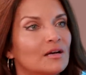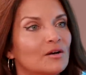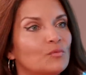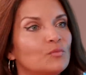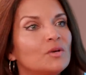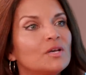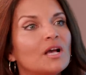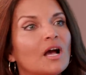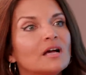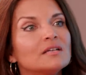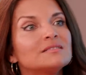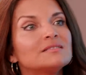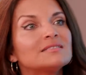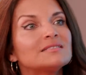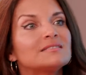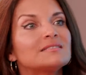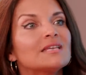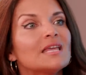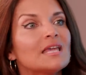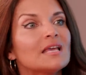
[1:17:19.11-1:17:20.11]
We can't
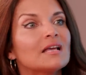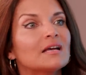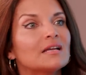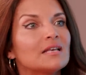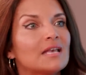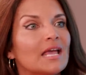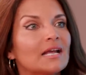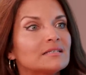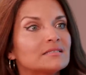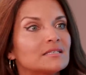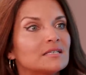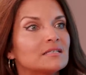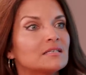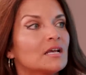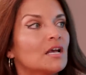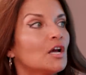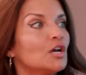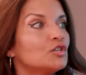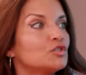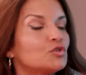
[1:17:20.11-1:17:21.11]
stay connected
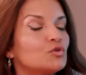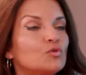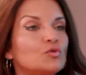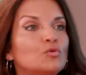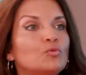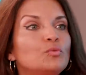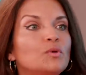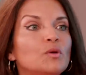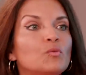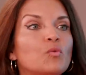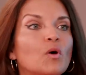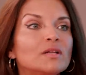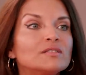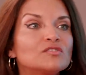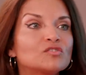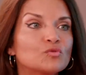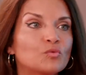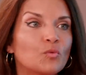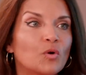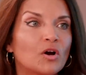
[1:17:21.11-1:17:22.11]
to who we
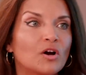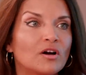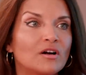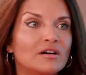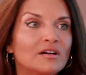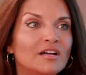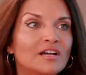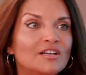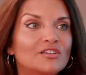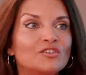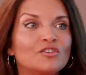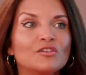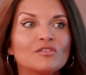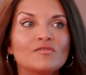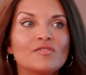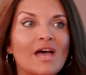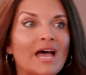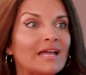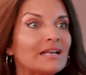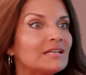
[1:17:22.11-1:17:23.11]
once were you know,
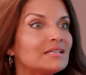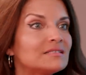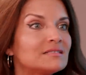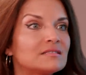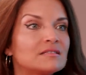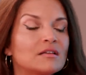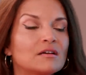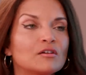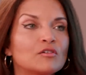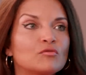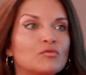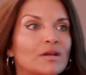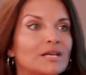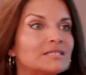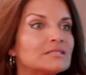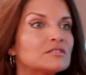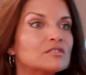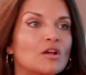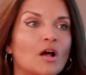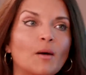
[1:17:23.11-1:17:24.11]
that is the
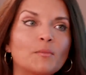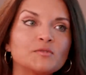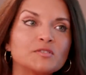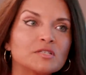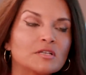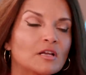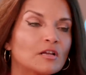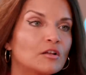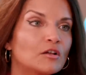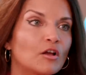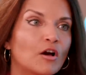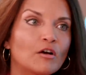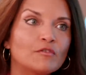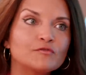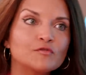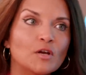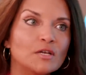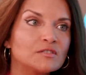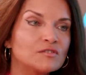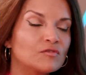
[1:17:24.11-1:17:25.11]
greatest obstacle of
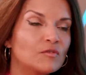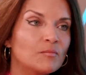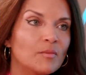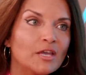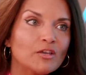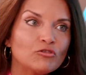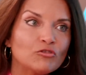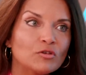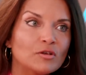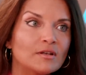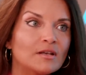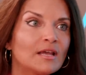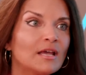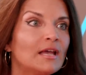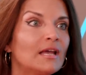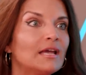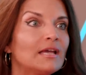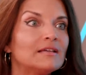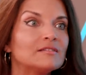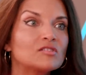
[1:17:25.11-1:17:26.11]
transformation
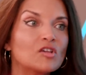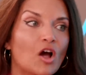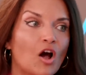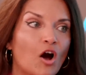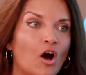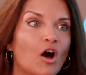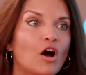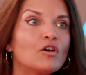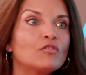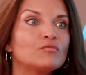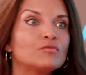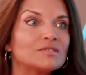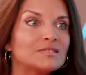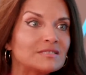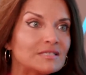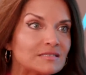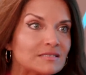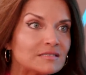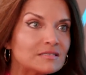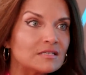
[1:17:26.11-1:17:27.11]
is our
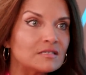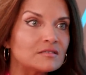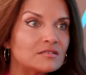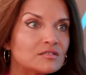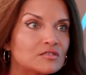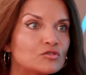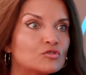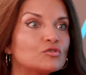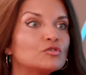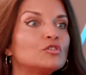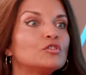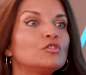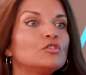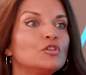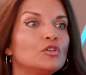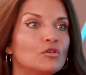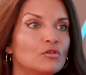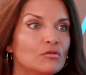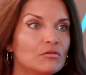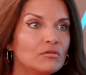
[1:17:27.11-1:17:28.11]
resistance to the
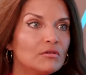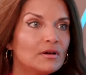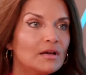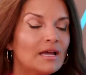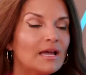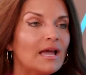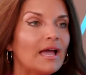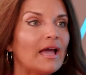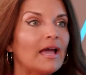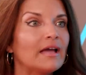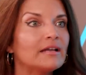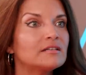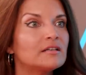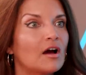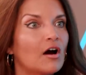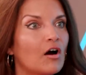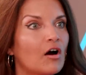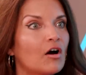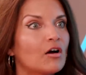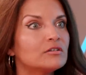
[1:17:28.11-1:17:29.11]
new and
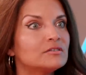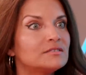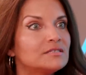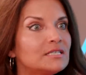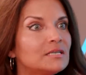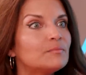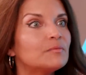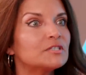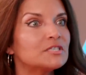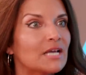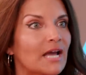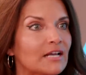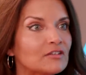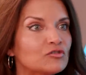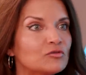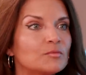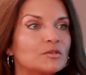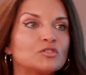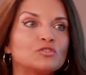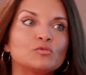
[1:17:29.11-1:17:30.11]
our deep
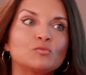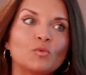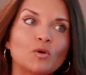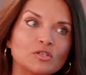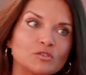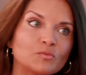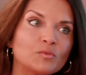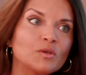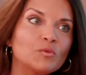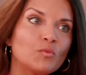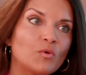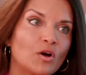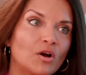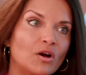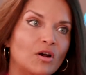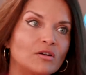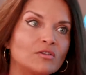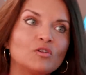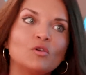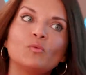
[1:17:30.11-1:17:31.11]
attachment to what we
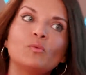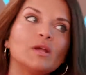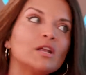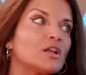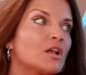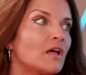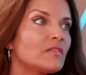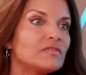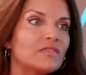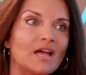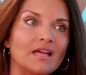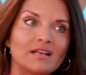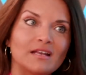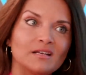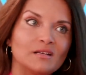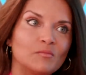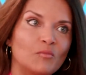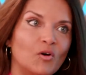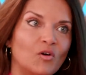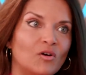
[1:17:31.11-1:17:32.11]
were. Mm. No, hmm. we're not that
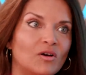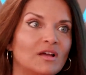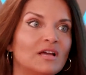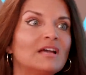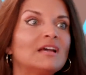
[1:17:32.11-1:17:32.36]
anymore.